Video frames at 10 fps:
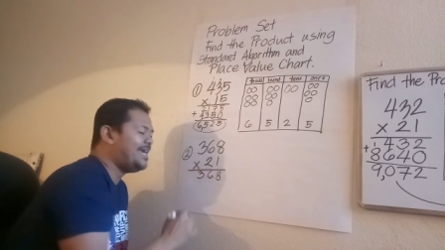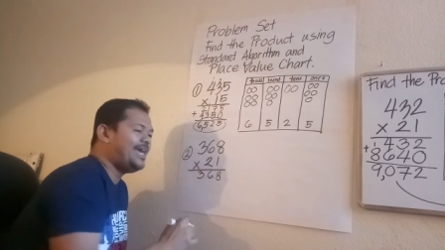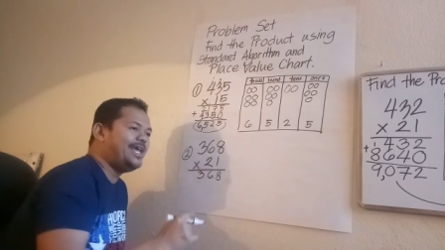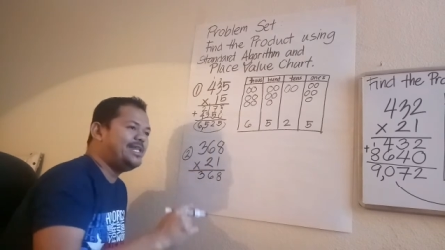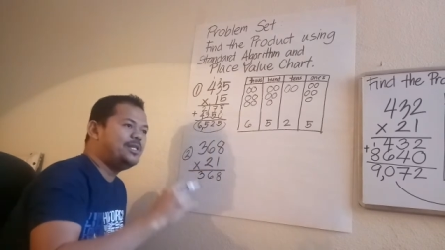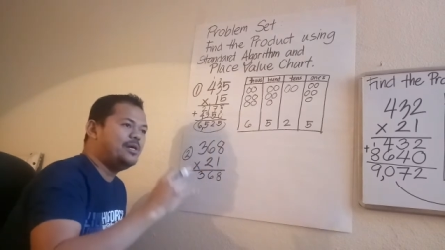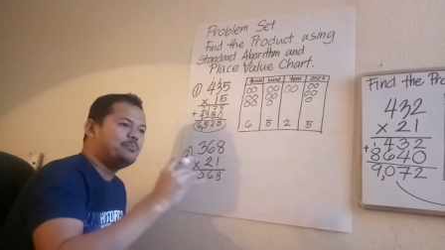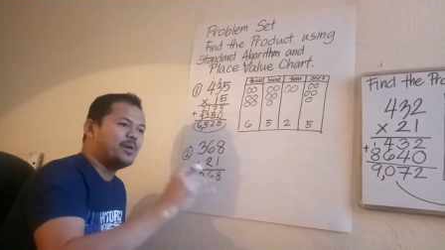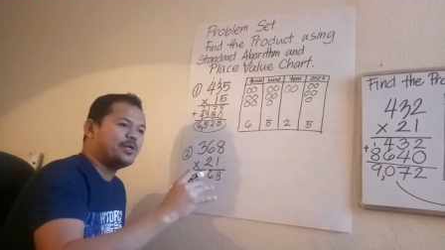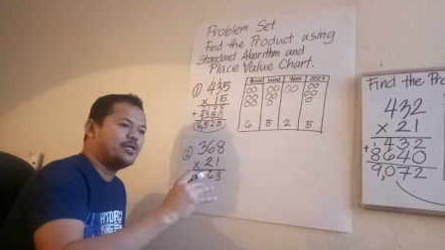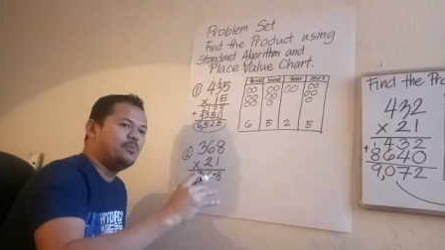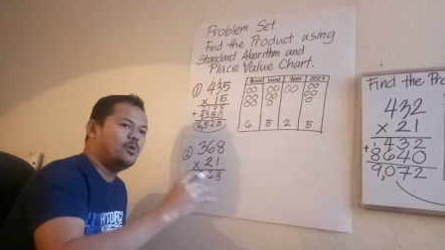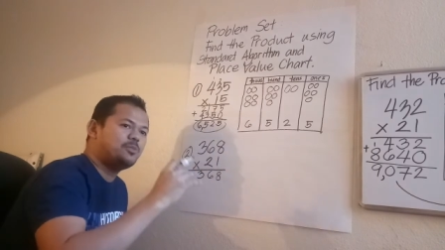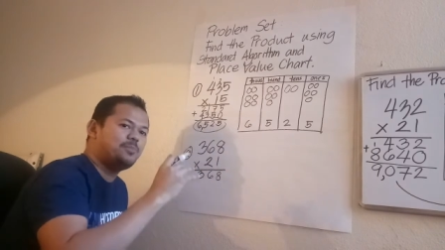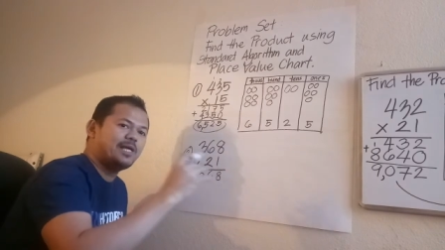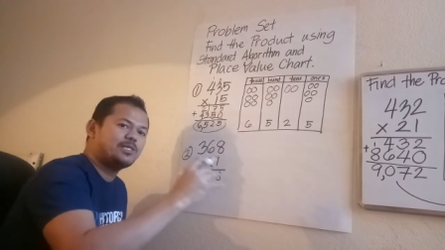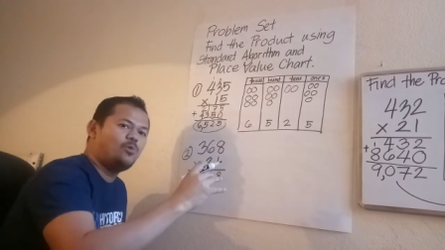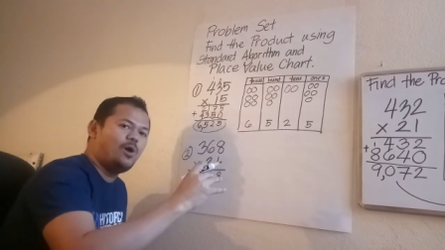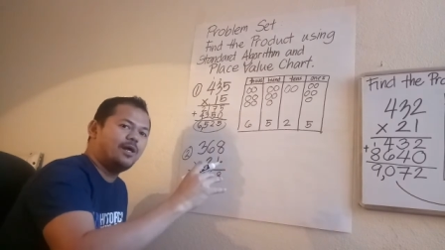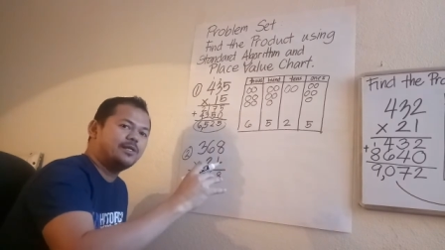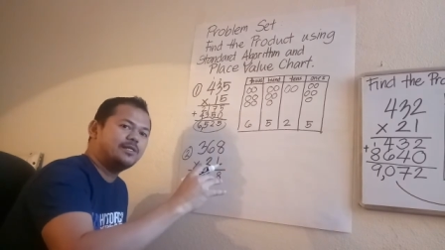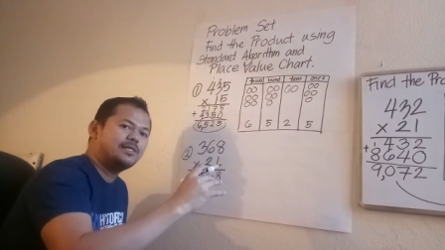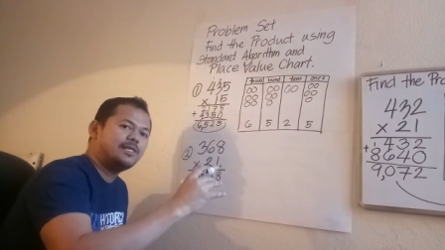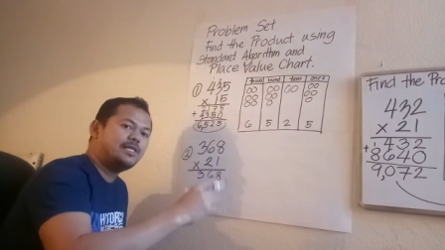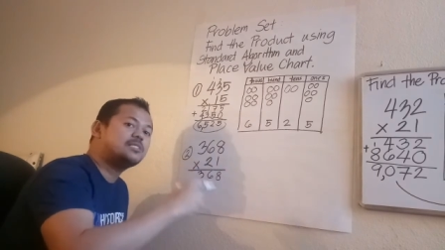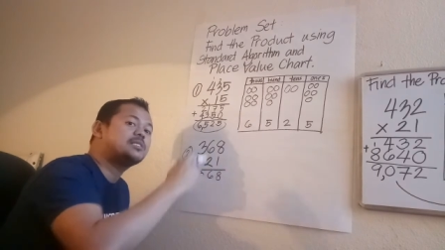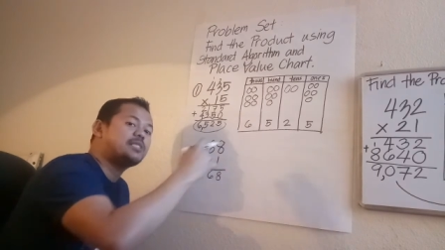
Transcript: Any number you multiply to 1 is the